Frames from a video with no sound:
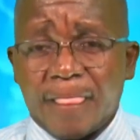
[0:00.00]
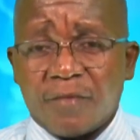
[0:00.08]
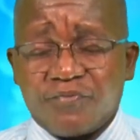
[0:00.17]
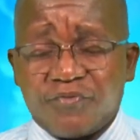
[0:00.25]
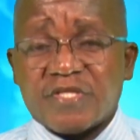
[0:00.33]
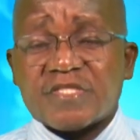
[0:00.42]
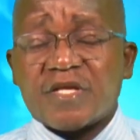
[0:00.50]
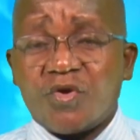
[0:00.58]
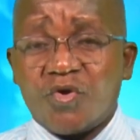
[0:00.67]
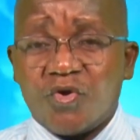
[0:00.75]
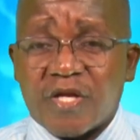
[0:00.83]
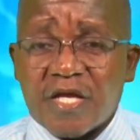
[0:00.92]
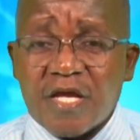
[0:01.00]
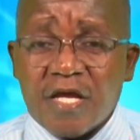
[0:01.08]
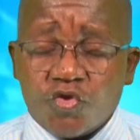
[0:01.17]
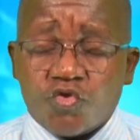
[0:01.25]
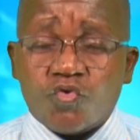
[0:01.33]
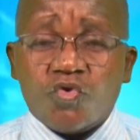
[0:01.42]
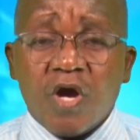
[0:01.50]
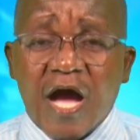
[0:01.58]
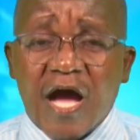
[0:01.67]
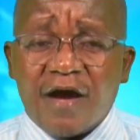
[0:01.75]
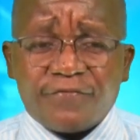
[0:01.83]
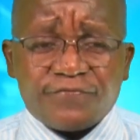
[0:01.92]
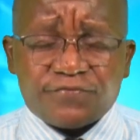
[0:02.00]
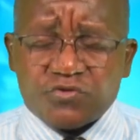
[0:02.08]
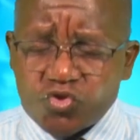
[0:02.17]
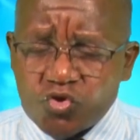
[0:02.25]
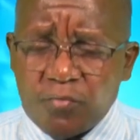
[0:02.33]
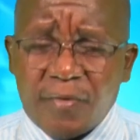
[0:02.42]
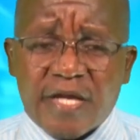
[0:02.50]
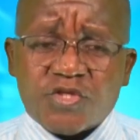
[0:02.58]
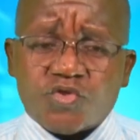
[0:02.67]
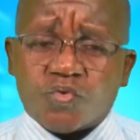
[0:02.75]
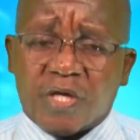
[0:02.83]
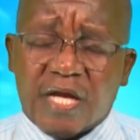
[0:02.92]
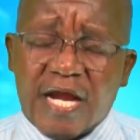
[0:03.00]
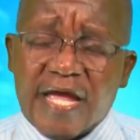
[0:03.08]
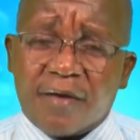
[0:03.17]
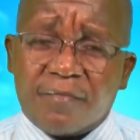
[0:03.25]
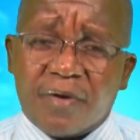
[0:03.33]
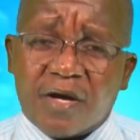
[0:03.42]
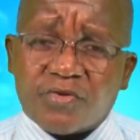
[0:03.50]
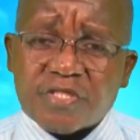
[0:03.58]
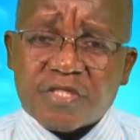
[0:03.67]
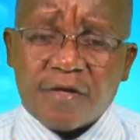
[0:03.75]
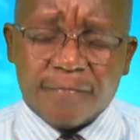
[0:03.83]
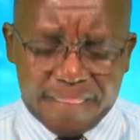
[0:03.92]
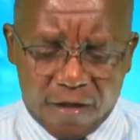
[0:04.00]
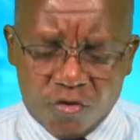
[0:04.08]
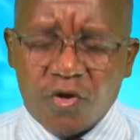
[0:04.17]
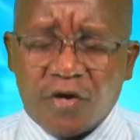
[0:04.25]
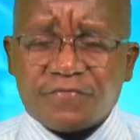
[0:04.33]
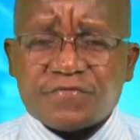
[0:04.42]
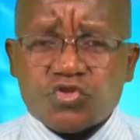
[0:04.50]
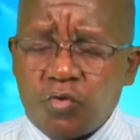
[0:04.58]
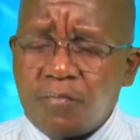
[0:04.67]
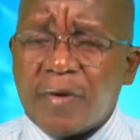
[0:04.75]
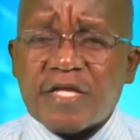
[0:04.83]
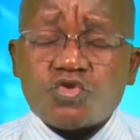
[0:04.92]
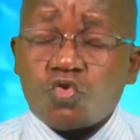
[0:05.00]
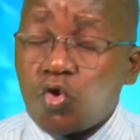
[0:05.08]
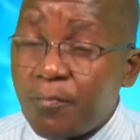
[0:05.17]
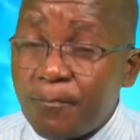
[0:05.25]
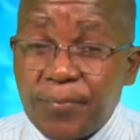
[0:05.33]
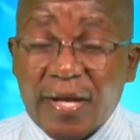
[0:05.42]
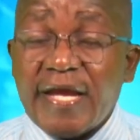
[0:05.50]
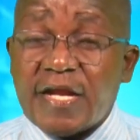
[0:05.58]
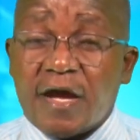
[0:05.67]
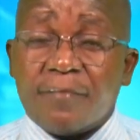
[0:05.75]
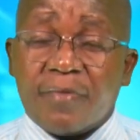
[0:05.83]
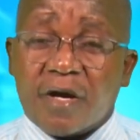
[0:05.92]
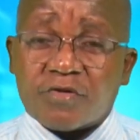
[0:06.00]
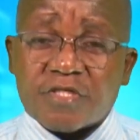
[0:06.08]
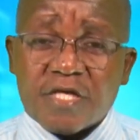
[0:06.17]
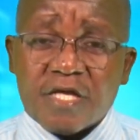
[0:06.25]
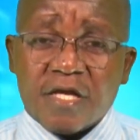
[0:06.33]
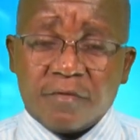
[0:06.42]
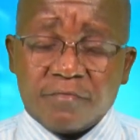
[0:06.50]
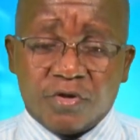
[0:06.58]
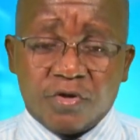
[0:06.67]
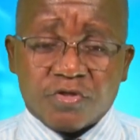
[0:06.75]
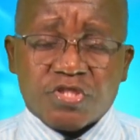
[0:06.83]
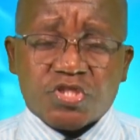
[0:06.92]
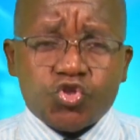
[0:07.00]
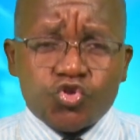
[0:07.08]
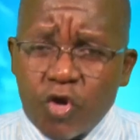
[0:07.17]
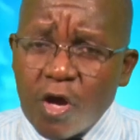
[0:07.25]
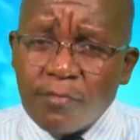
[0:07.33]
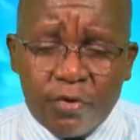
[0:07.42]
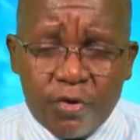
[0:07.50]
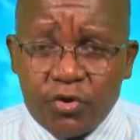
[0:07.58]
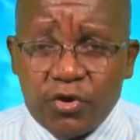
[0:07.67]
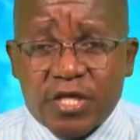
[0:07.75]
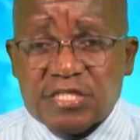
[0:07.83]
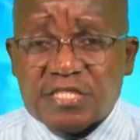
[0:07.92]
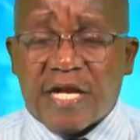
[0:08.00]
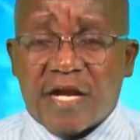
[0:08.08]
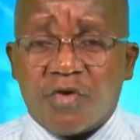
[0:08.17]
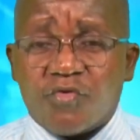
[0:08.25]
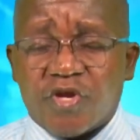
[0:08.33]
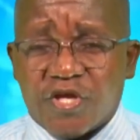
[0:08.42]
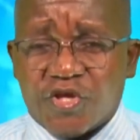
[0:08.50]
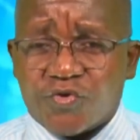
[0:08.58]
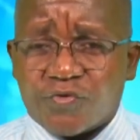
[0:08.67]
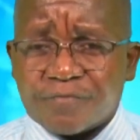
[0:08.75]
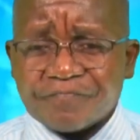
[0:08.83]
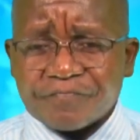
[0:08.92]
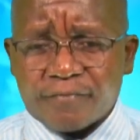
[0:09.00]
Praise the Lord. You have so much to cry about. You have so much to complain about, because trouble is surrounding you.